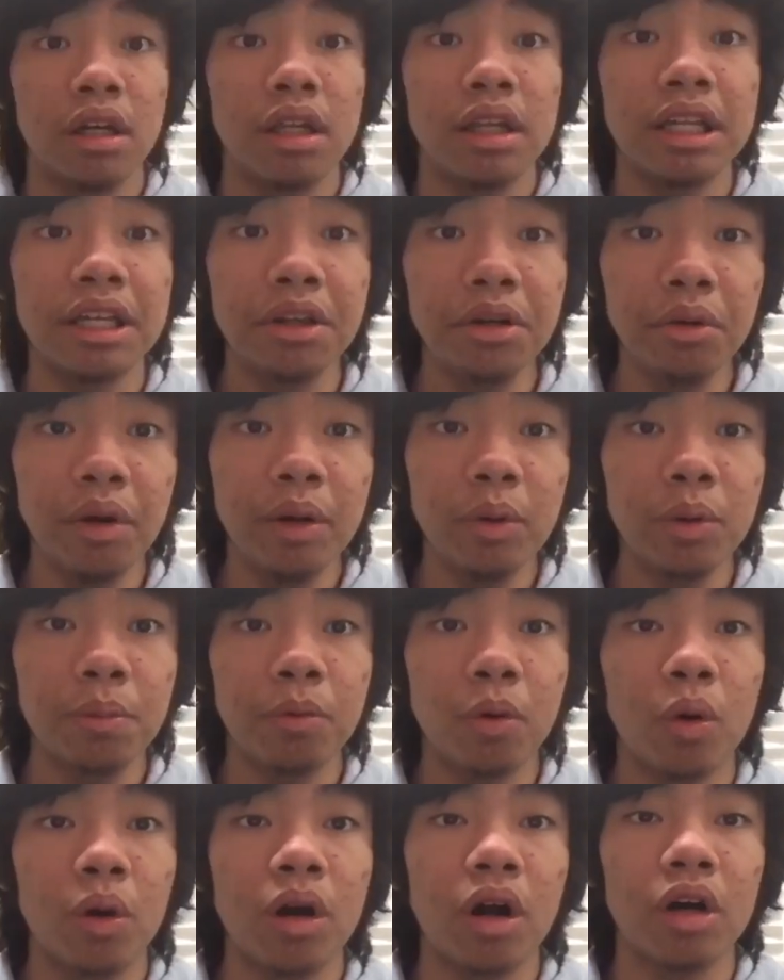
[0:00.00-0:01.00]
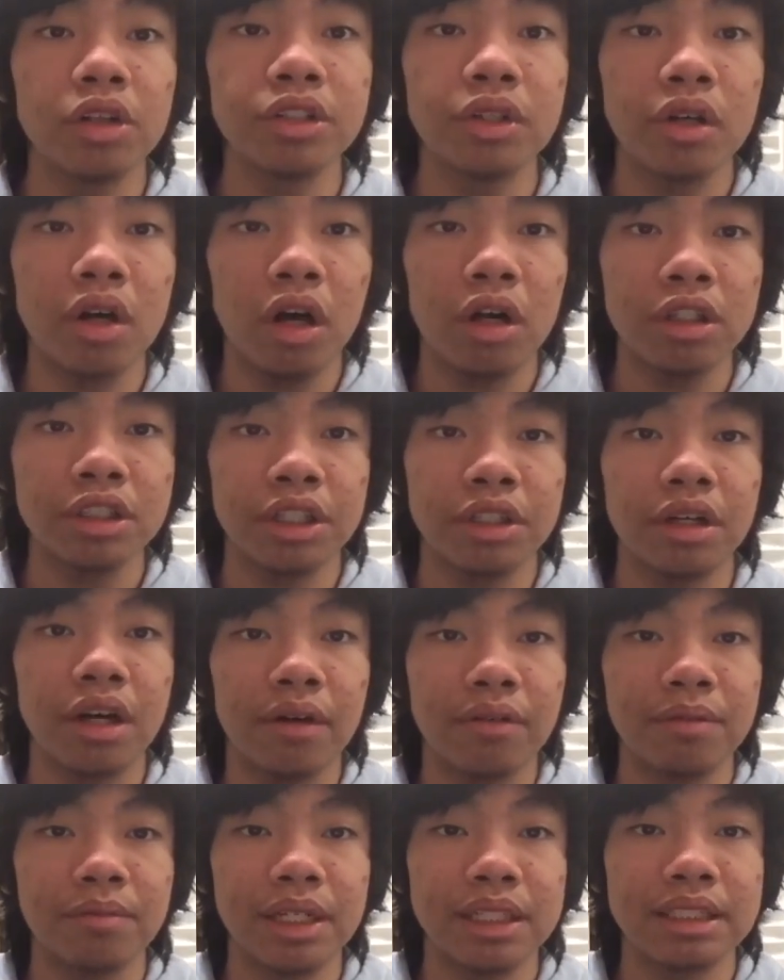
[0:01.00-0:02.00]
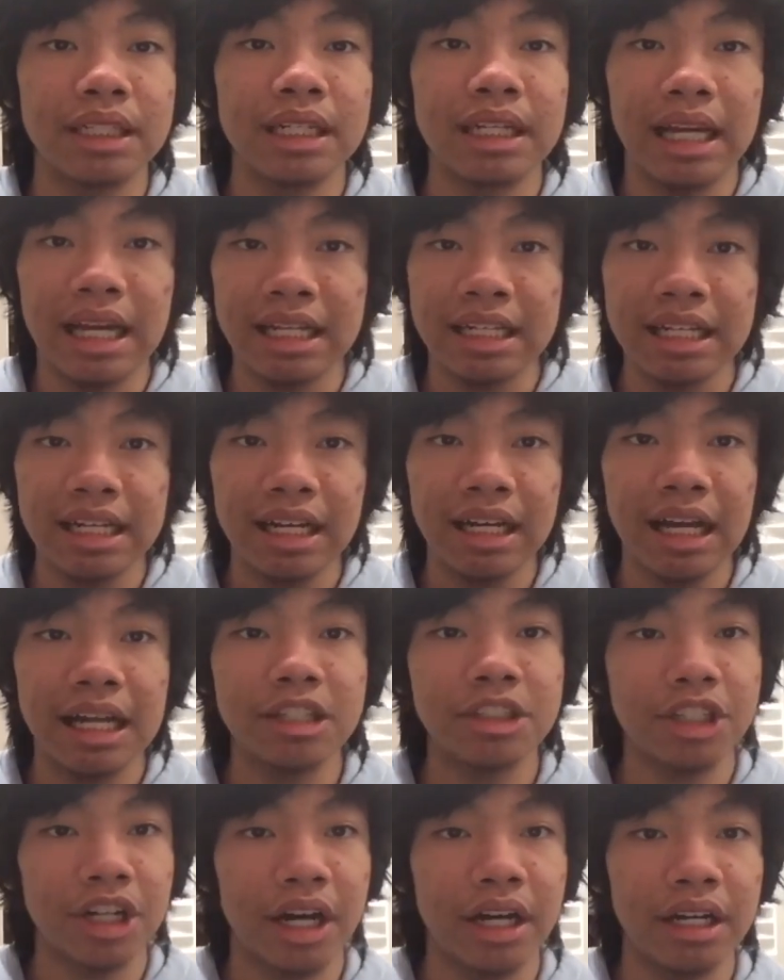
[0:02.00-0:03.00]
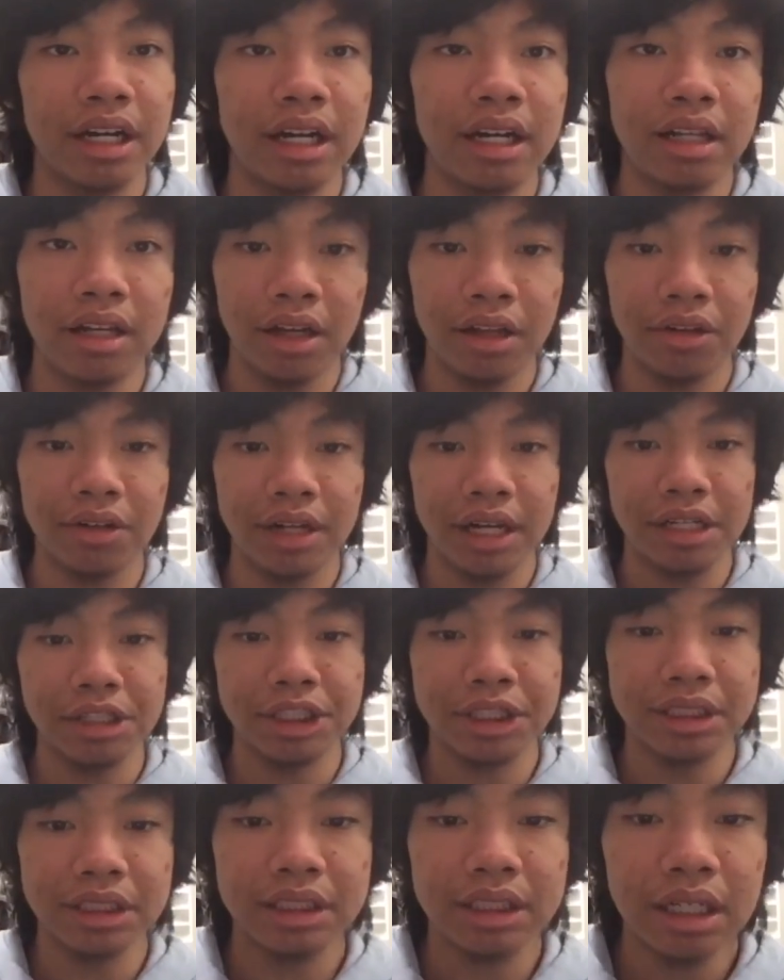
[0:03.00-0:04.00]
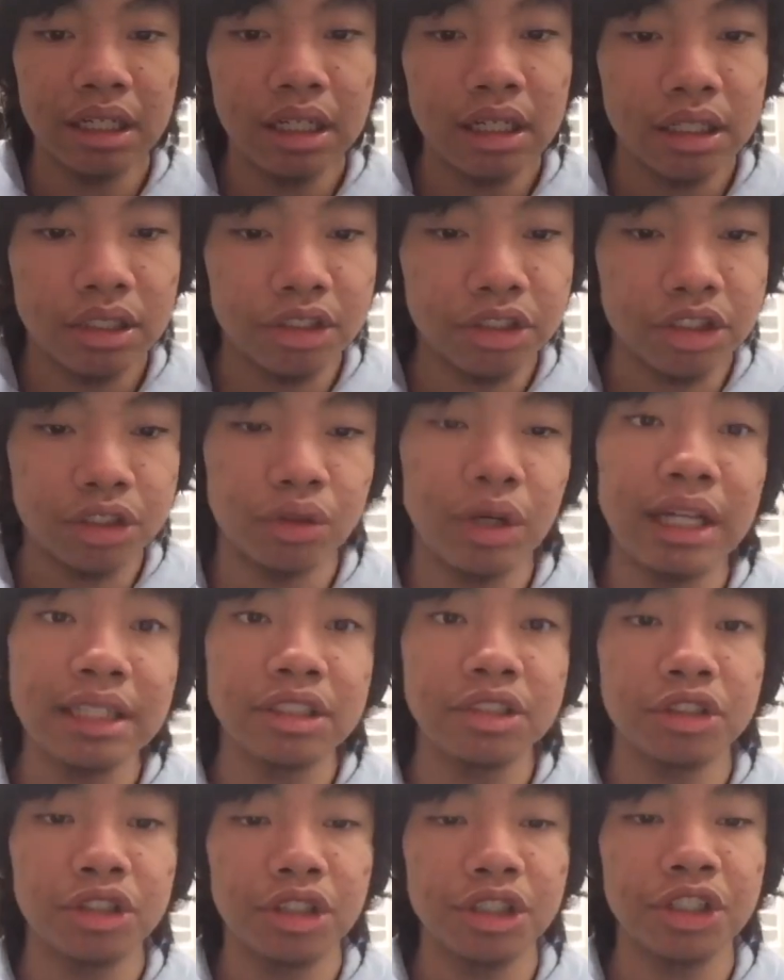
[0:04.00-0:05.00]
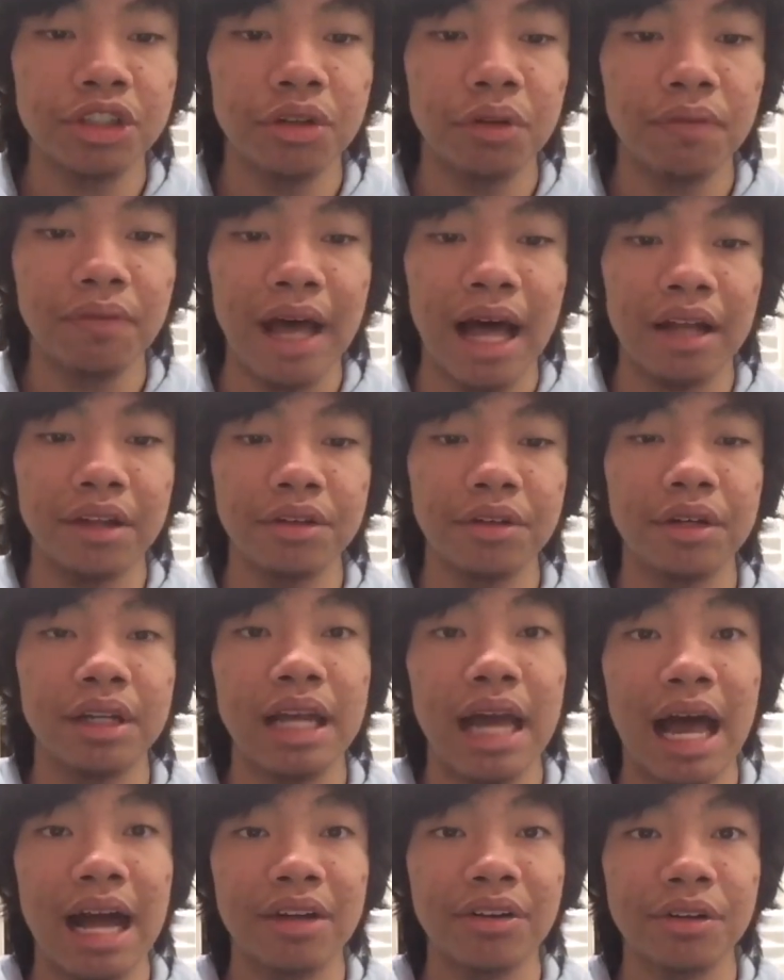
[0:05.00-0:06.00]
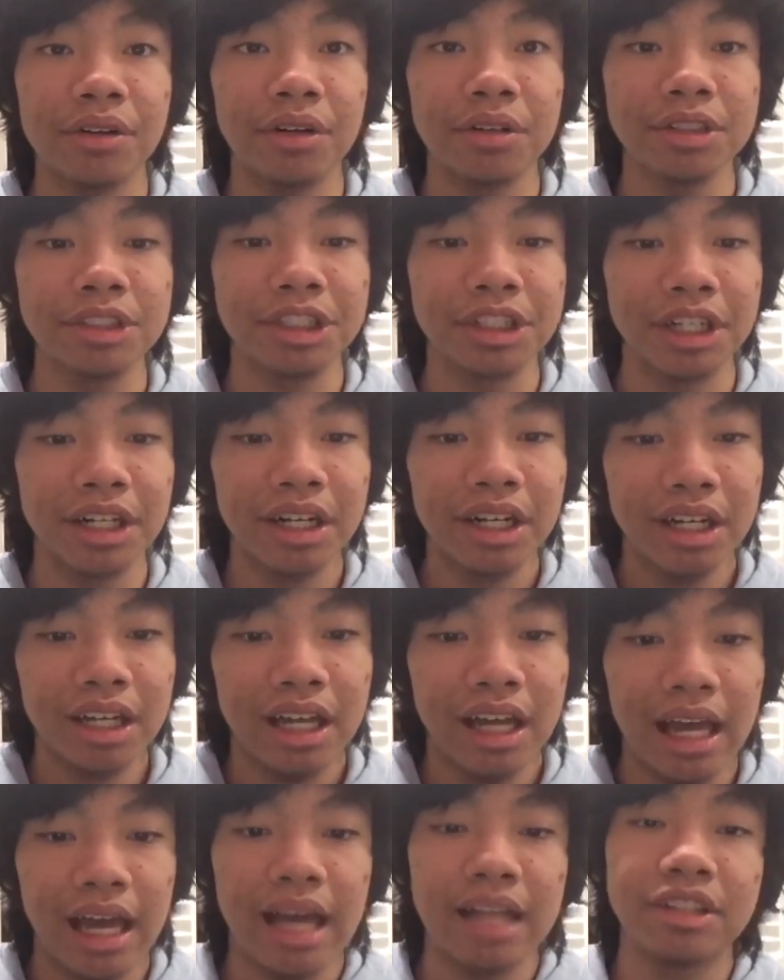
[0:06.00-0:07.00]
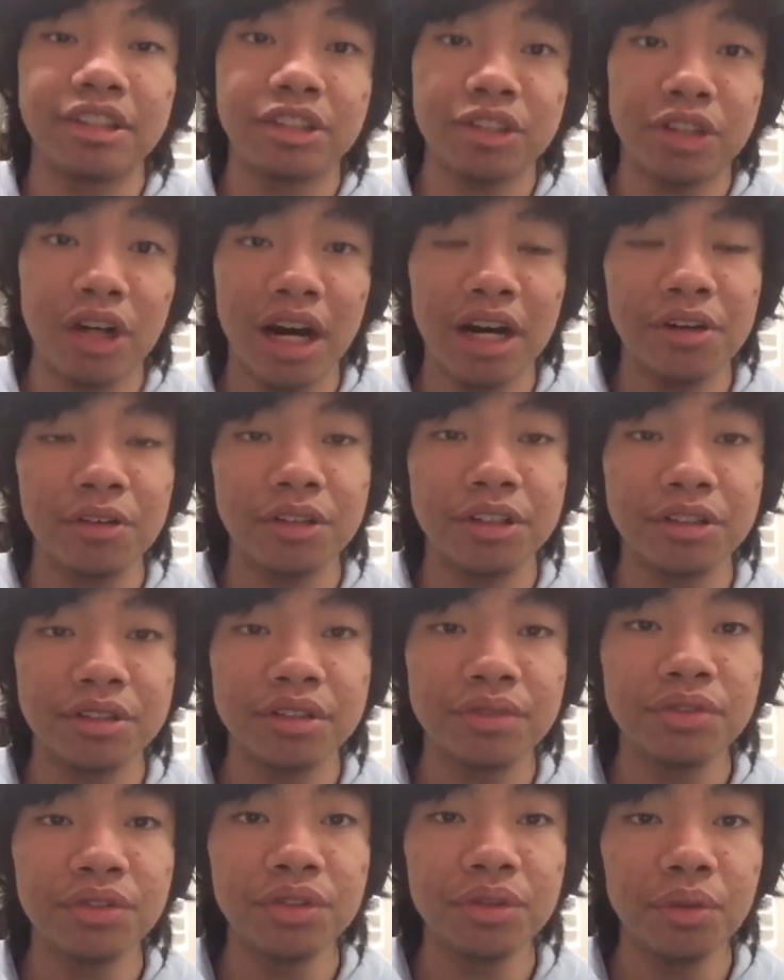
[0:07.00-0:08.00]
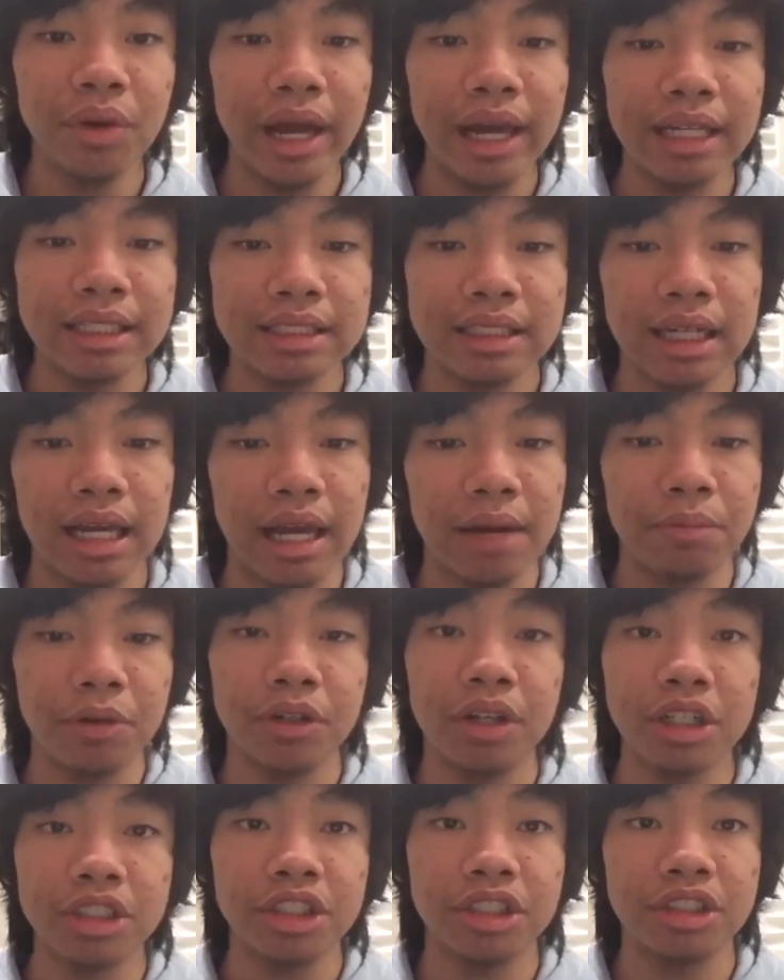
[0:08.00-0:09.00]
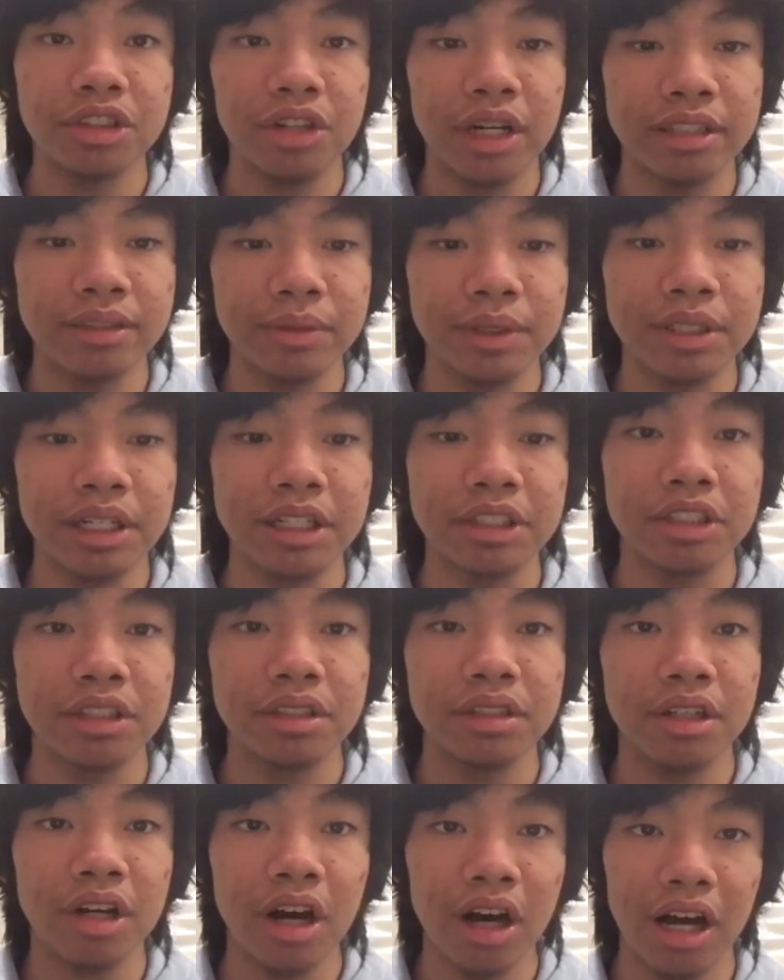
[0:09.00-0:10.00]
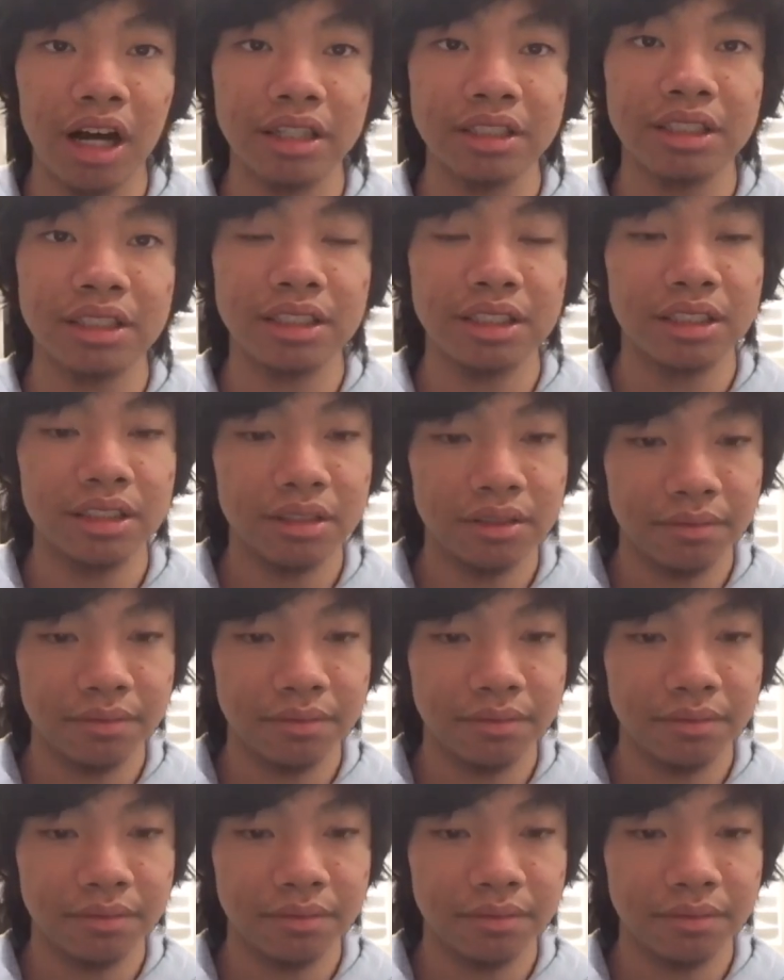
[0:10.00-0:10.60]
The UN report also calls on governments in India and China and other nations to stress nutritional value in agriculture and to try and reduce food waste and production and transportation costs.